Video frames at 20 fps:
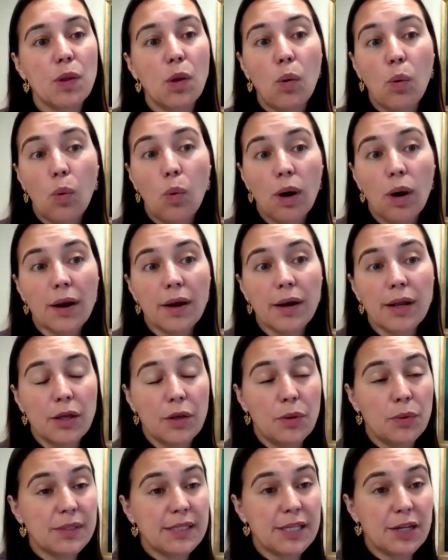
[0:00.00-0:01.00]
or
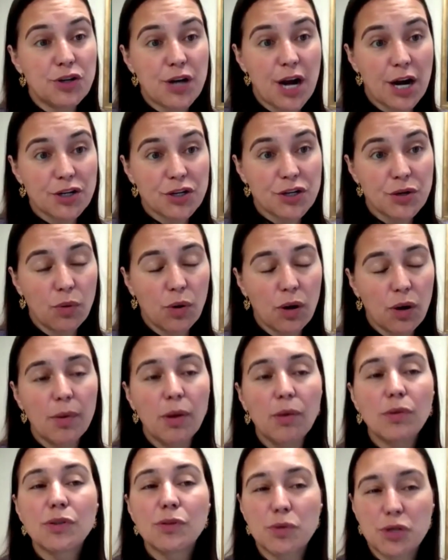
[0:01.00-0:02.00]
use injection
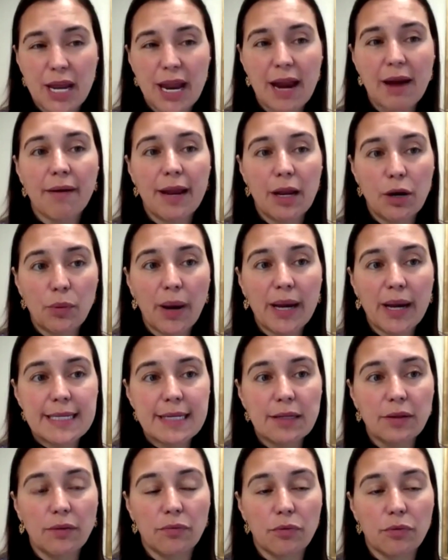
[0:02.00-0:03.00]
hormones, which carry a great
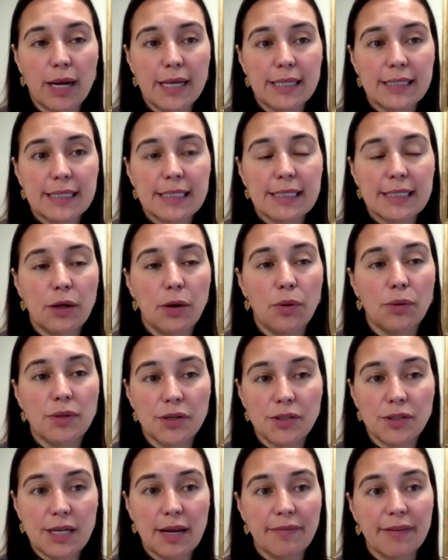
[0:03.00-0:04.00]
deal of risk. So
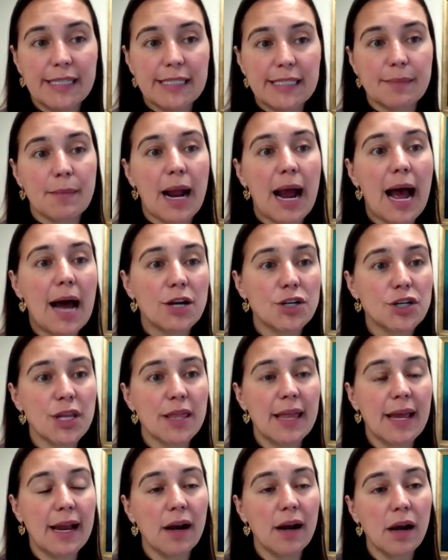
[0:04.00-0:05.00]
there's definitely some caution
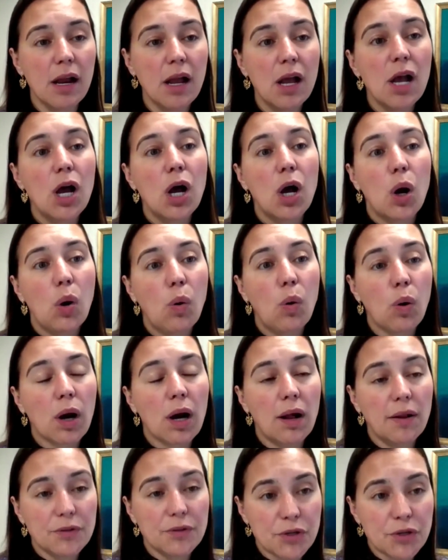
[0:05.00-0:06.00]
there,
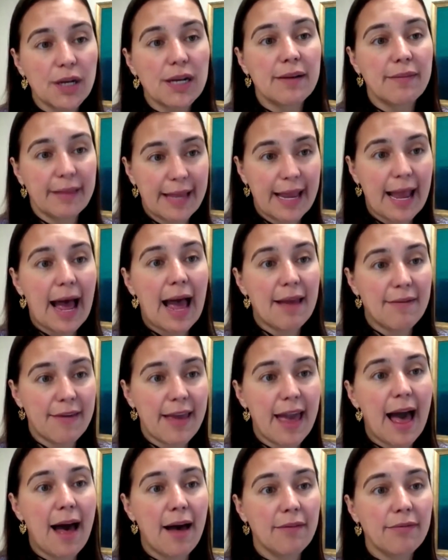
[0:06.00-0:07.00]
or alternatively
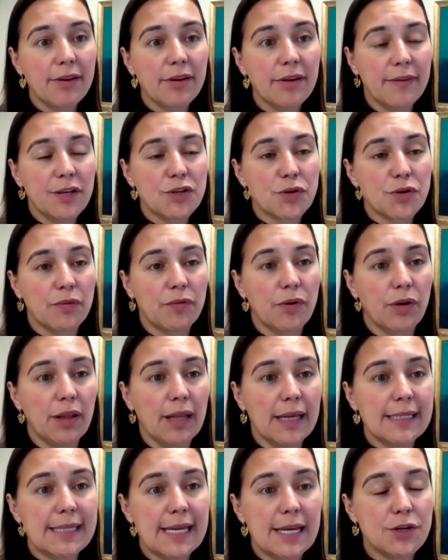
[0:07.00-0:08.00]
IVF, in vitro
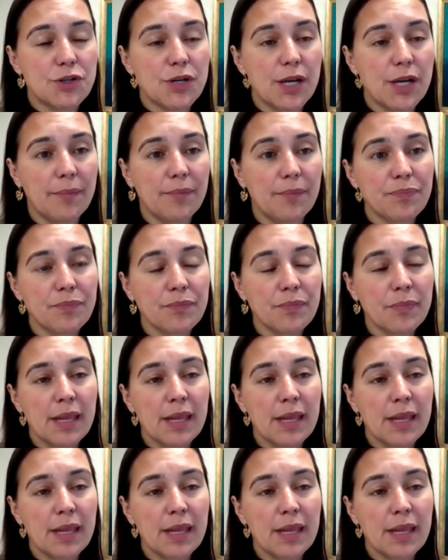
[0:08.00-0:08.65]
fertilization.